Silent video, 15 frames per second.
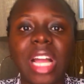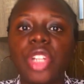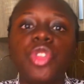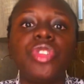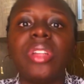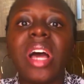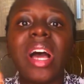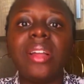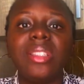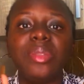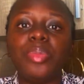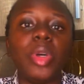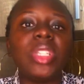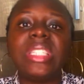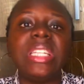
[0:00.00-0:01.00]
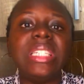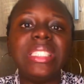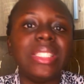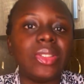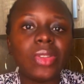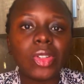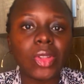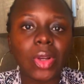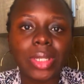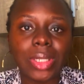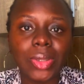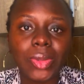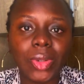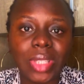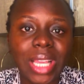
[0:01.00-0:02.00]
Katrina, the boss lady, is not
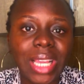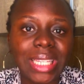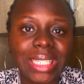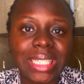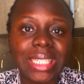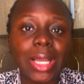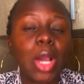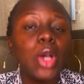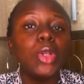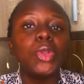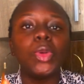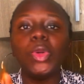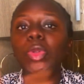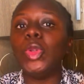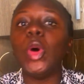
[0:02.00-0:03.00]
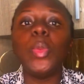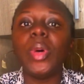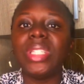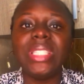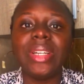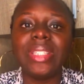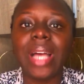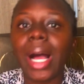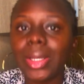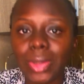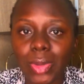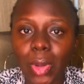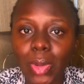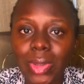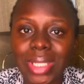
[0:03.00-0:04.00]
talking to Nengi, so nobody else has to
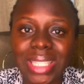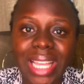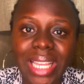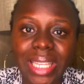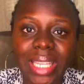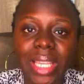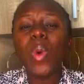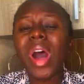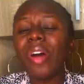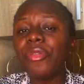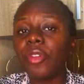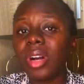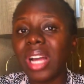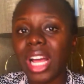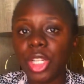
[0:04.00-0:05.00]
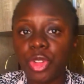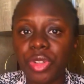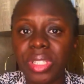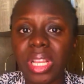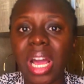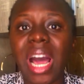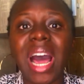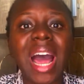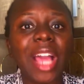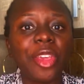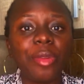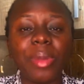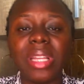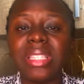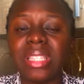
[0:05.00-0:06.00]
talk to Nengi. While for Katrina, her
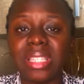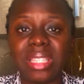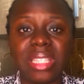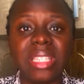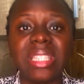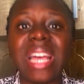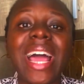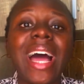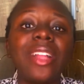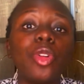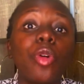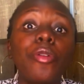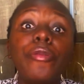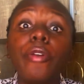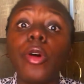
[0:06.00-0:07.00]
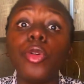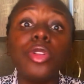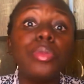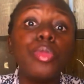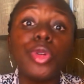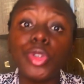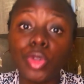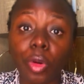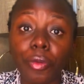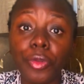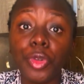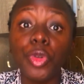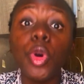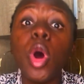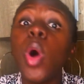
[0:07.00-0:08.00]
argument is this: I had unfollowed most of
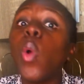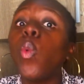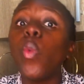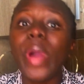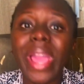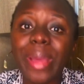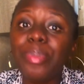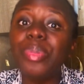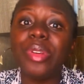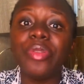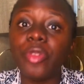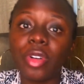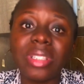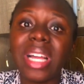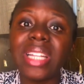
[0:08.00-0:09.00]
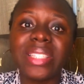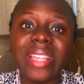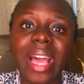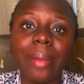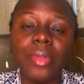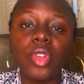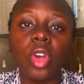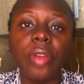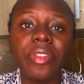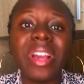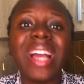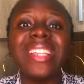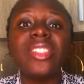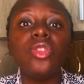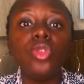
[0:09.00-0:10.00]
you way before that time, so if you
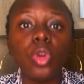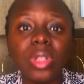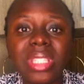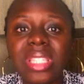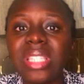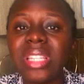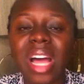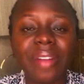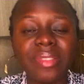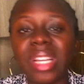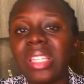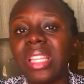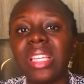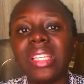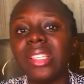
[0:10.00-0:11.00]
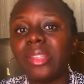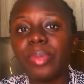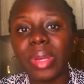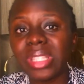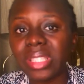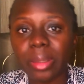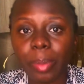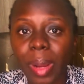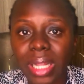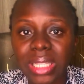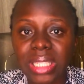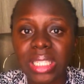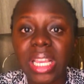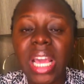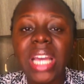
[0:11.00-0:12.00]
guys noticed after Nengi's birthday
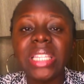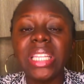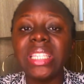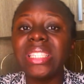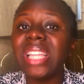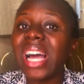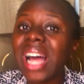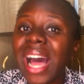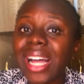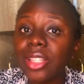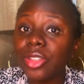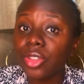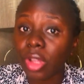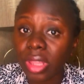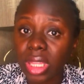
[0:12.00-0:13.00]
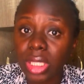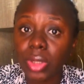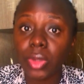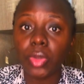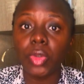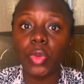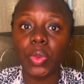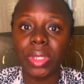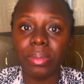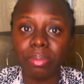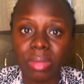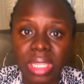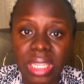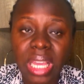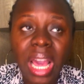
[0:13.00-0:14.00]
party, then that had nothing to do with
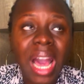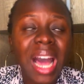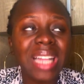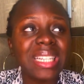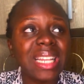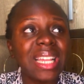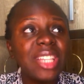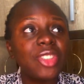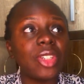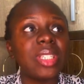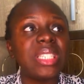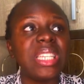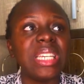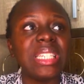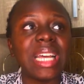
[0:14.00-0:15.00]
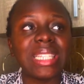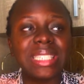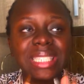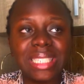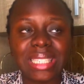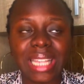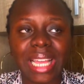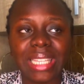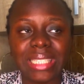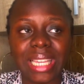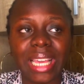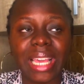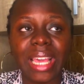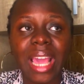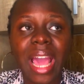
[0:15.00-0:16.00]
me. And can I just say that this night,
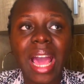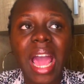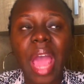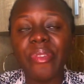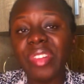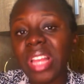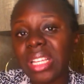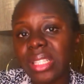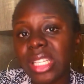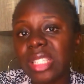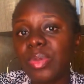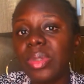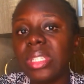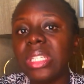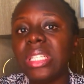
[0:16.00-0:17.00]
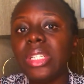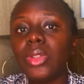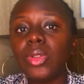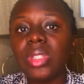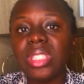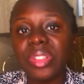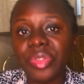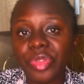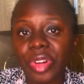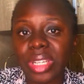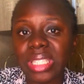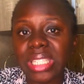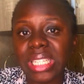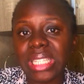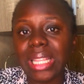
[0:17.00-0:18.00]
yeah, I feel like there's been a little
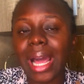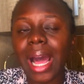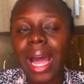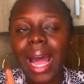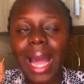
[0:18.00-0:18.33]
difference in her